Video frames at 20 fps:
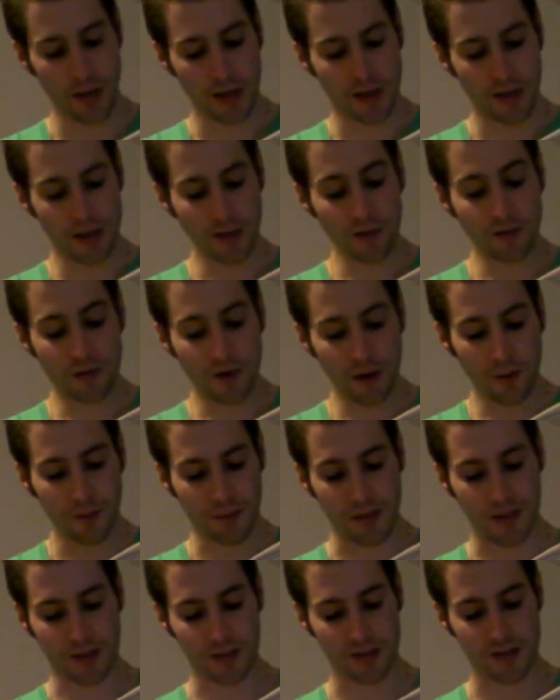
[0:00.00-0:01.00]
He informed
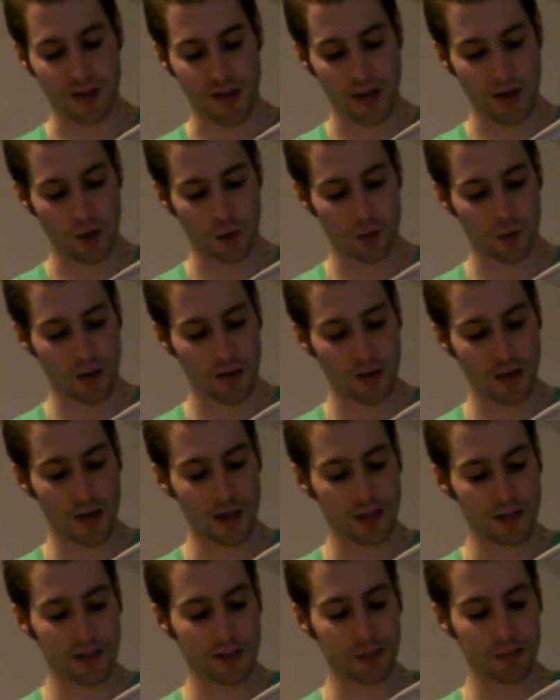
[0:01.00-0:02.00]
us that with the
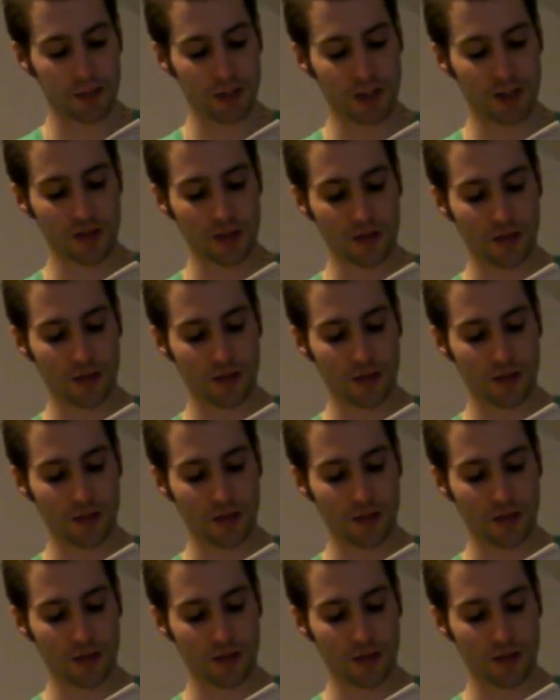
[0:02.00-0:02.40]
exception